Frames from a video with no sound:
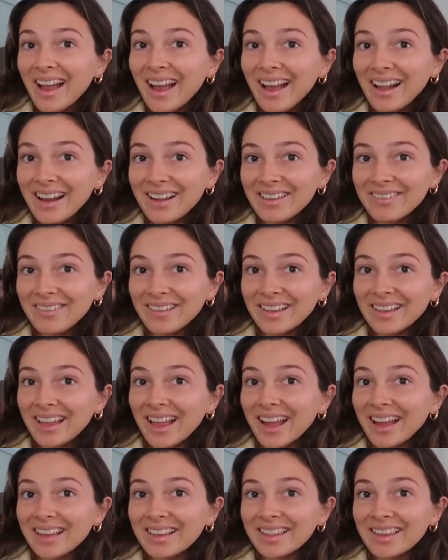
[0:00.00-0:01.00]
And I feel
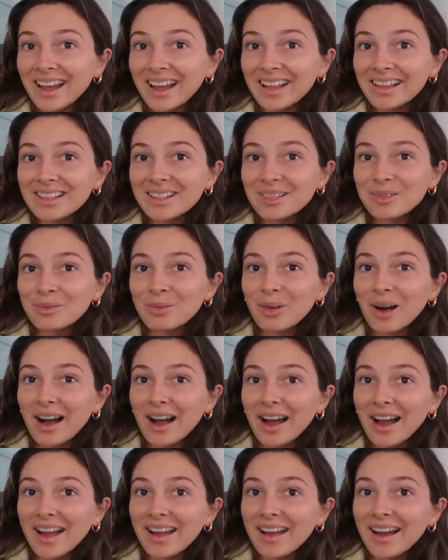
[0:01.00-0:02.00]
like that's
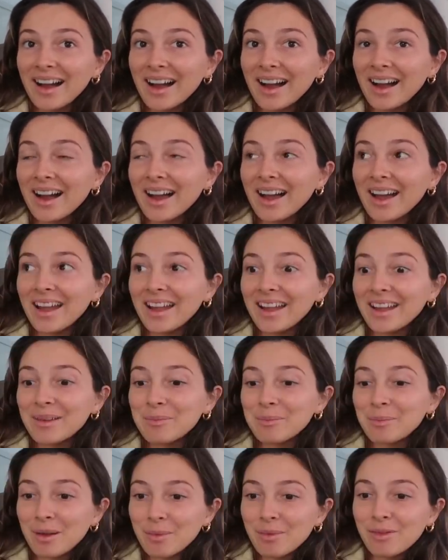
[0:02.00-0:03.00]
why I
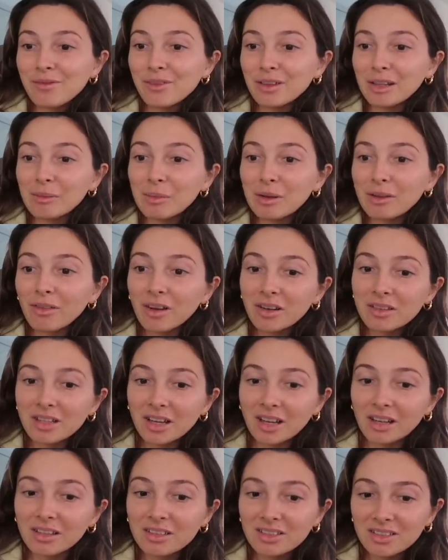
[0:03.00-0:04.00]
maybe feel a bit run
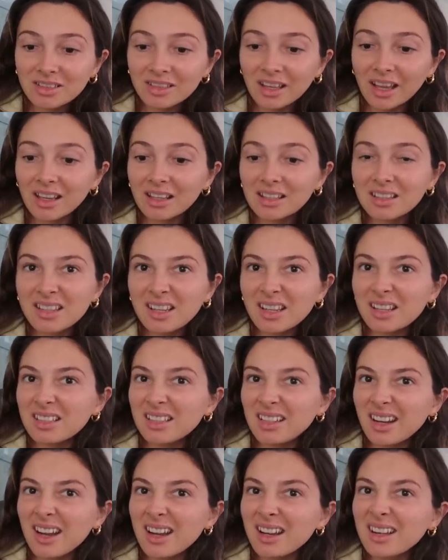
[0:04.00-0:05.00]
down and just like sick
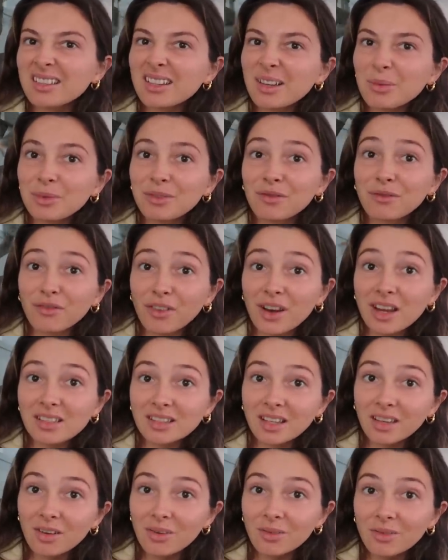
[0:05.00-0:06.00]
today because I was
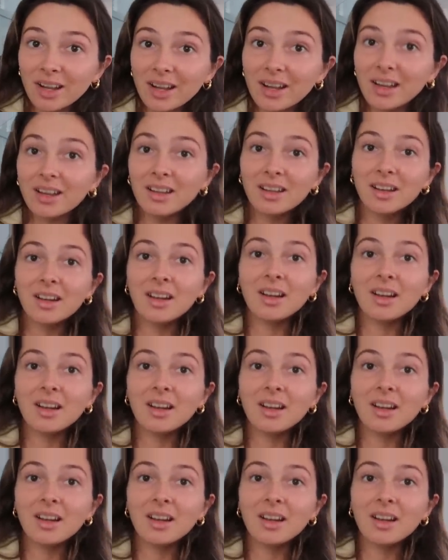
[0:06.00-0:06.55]
freezing all day.